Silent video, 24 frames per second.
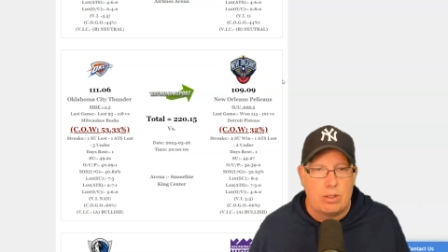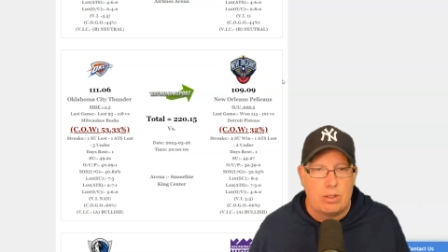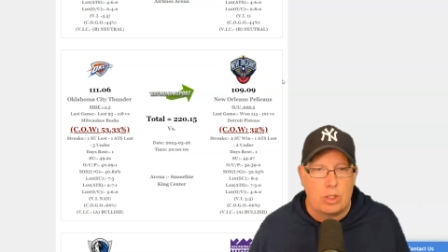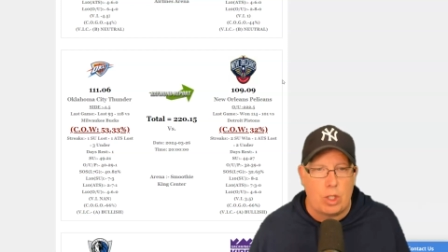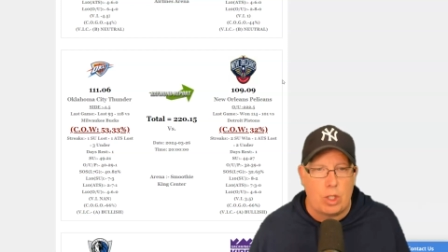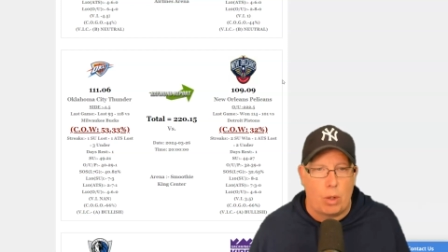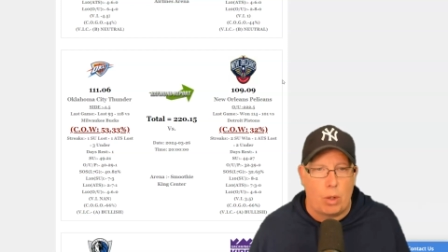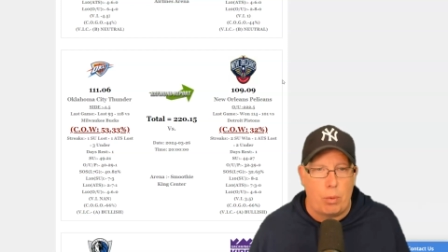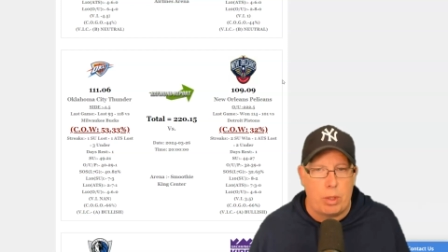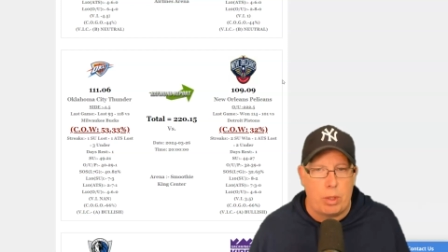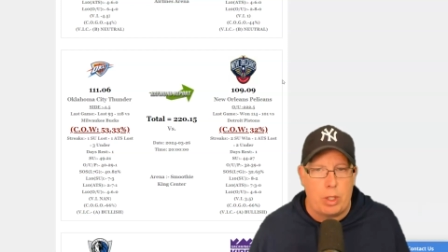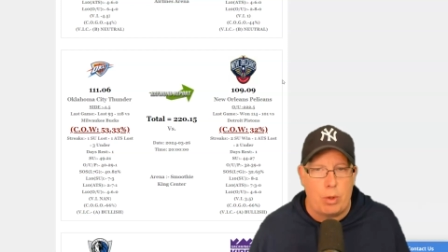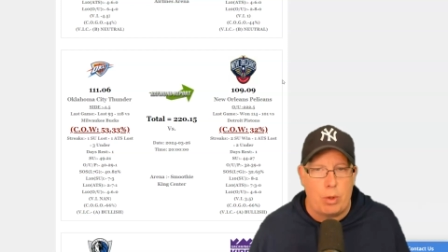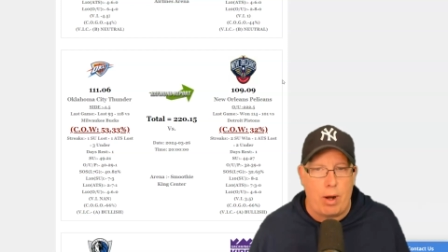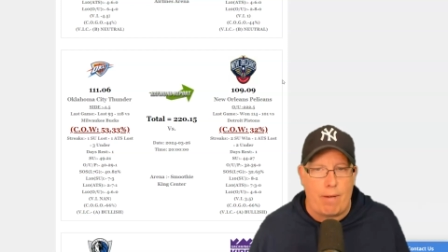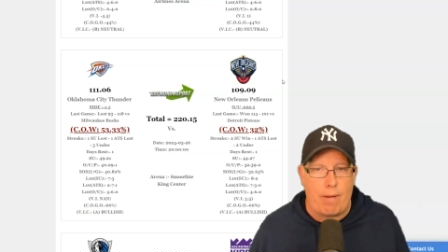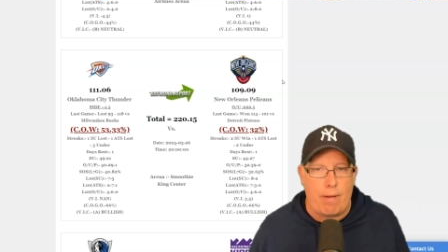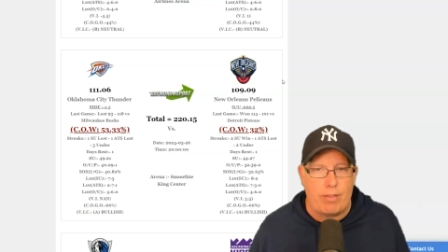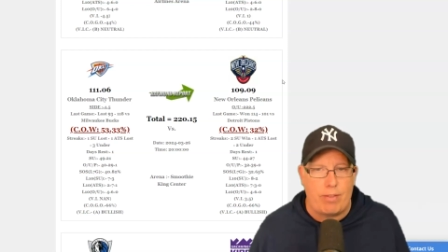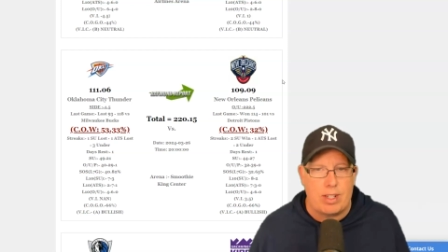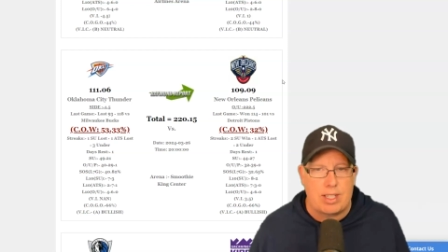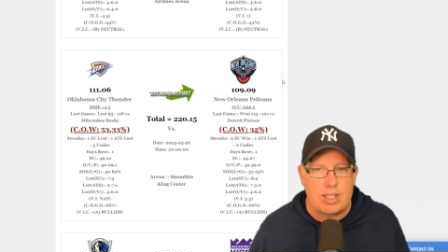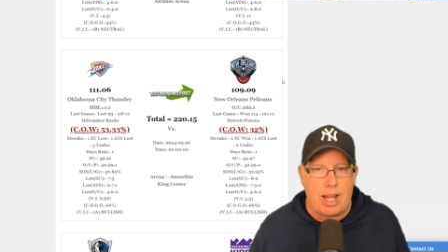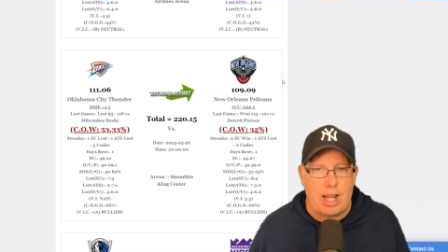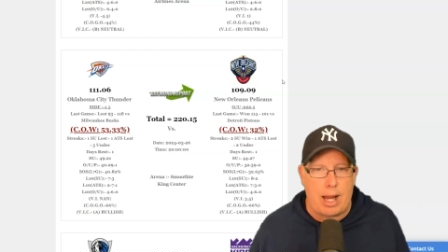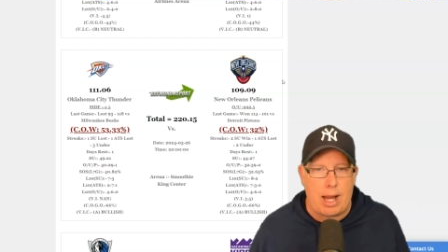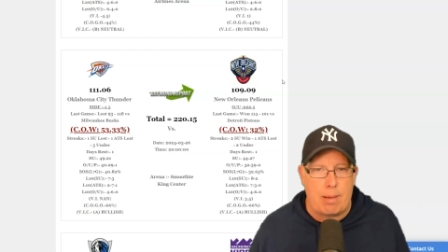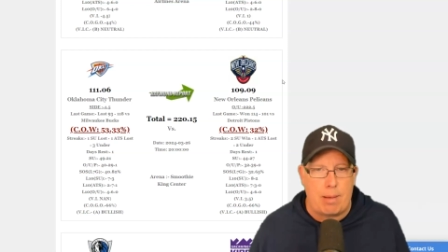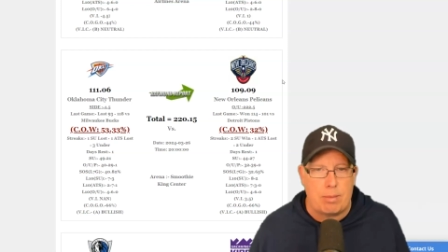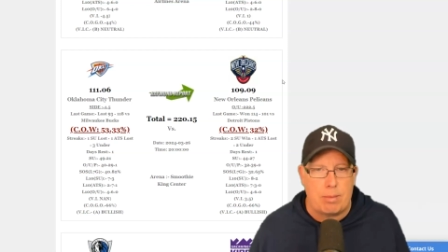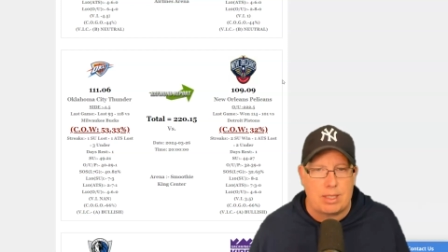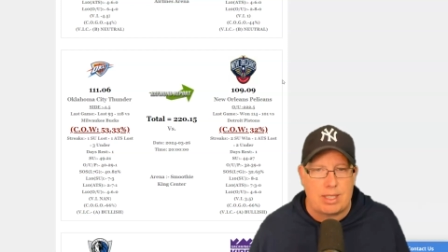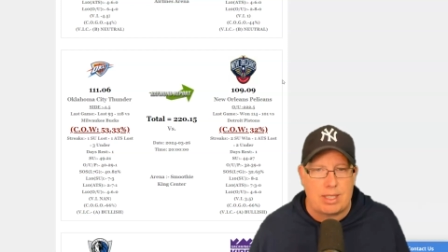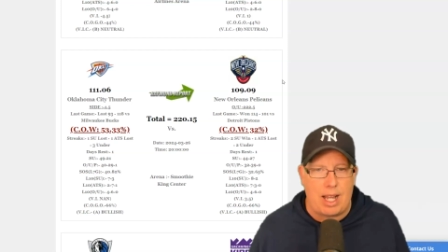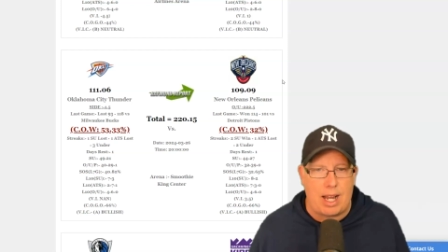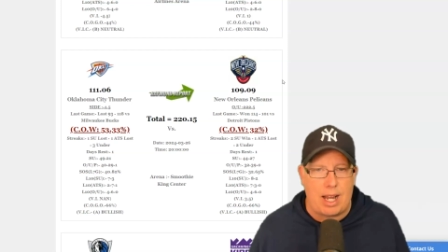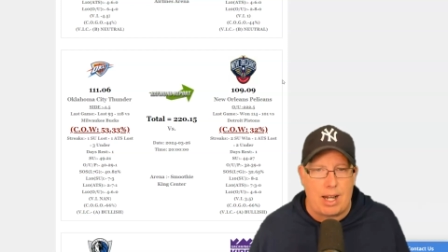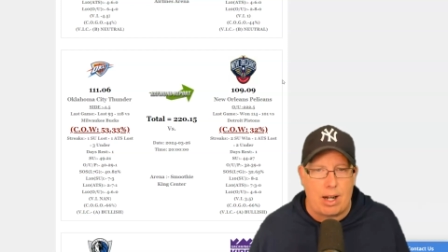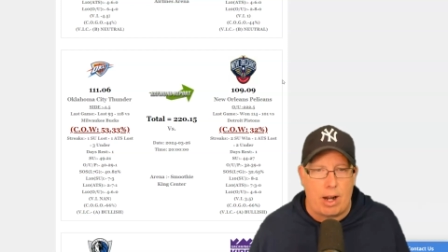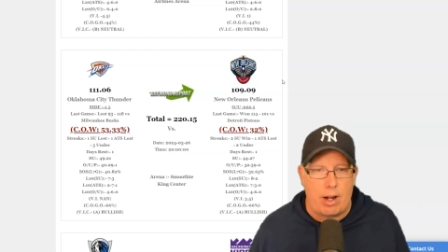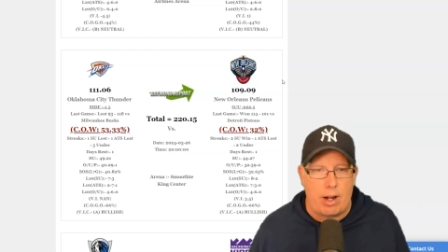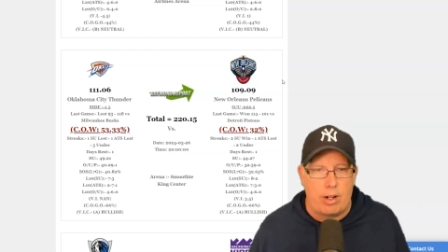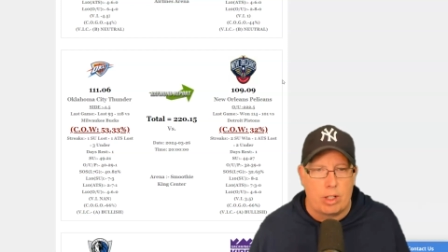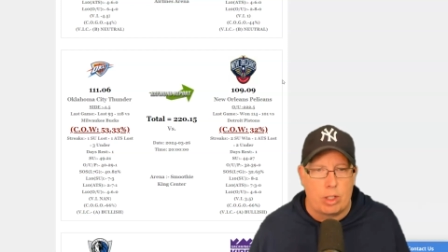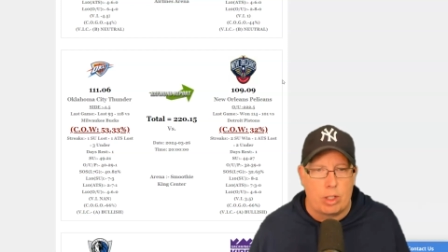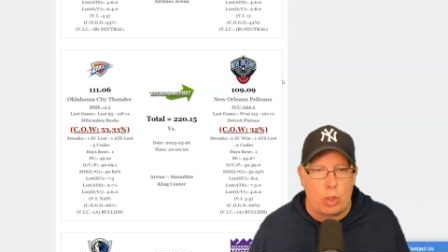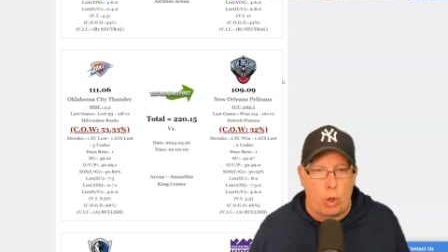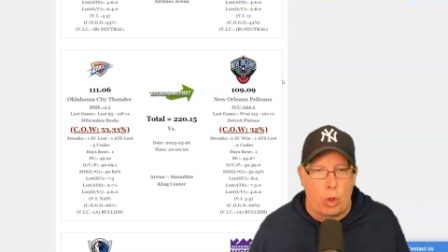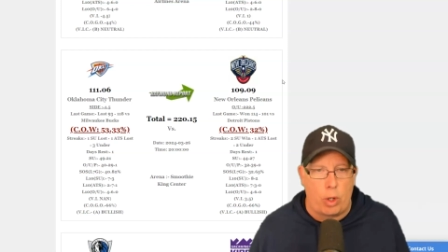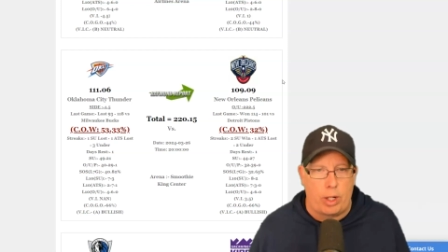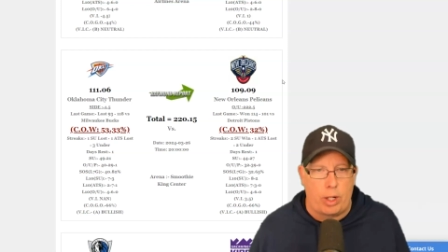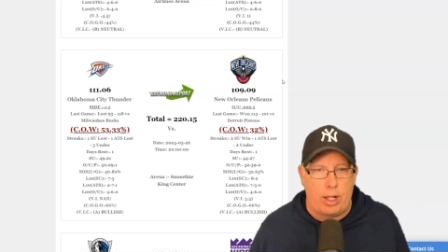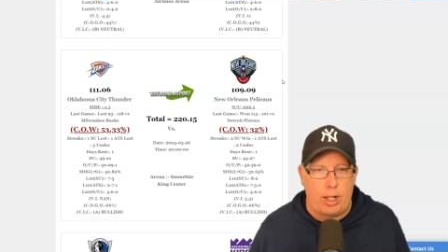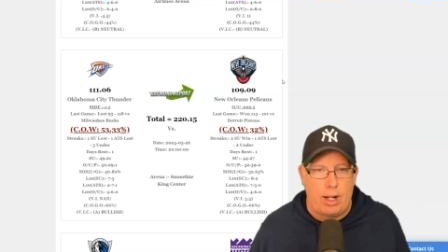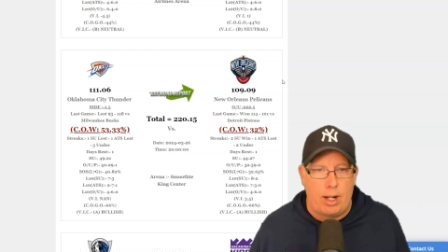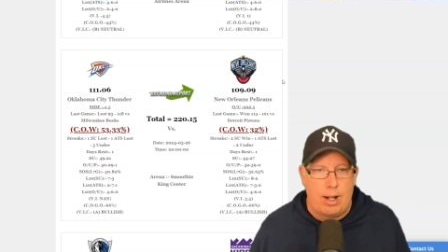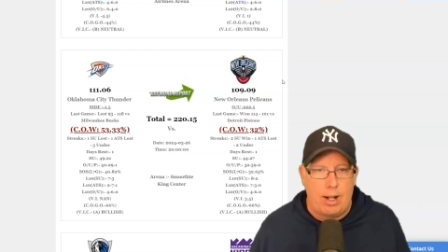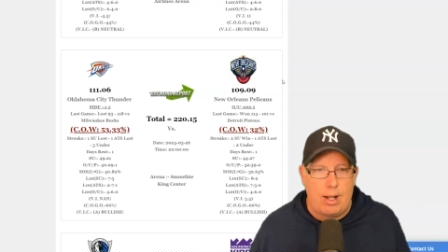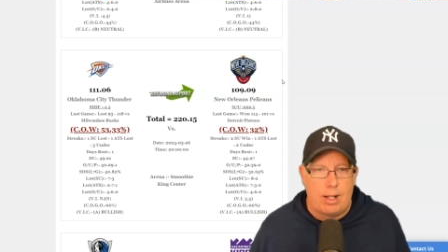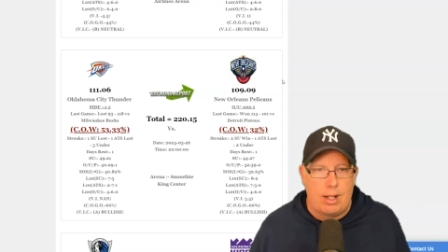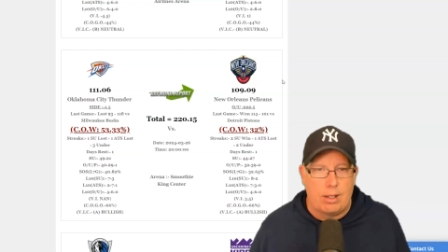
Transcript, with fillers: So we do have this game staying under the total.